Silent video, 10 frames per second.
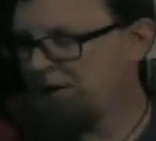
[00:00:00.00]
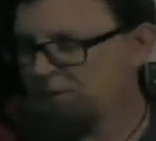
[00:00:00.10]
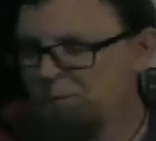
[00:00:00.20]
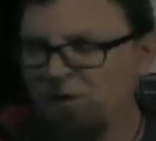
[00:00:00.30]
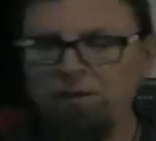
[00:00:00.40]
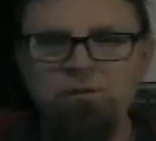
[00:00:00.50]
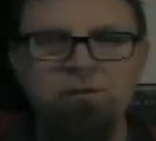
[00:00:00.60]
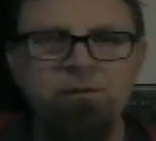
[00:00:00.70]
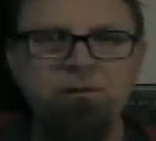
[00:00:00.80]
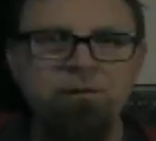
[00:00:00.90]
next brings
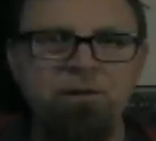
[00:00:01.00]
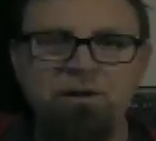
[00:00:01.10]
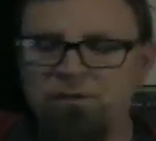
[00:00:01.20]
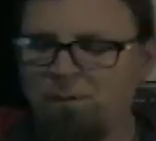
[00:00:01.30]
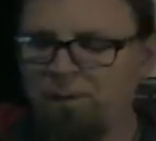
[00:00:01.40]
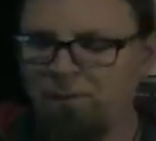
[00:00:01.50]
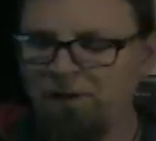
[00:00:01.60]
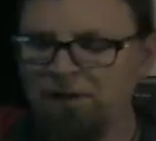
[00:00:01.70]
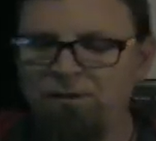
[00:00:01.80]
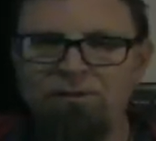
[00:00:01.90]
Next up on my
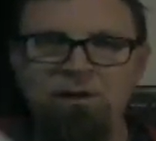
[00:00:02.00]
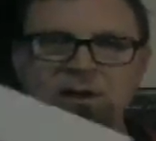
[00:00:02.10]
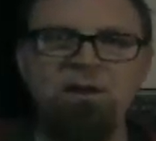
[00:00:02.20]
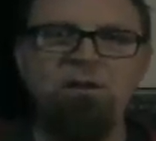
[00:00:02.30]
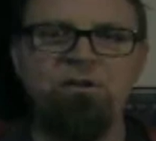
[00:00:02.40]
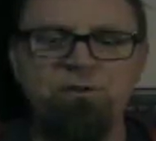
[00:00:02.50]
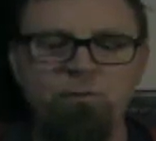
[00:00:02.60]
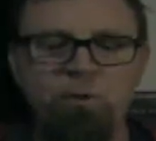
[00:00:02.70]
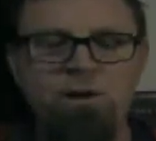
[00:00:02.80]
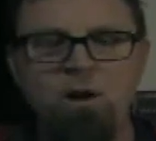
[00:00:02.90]
list is
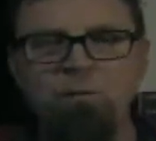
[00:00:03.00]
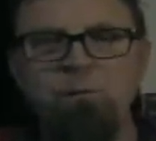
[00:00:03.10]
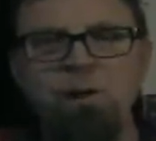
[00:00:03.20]
Rentnarb's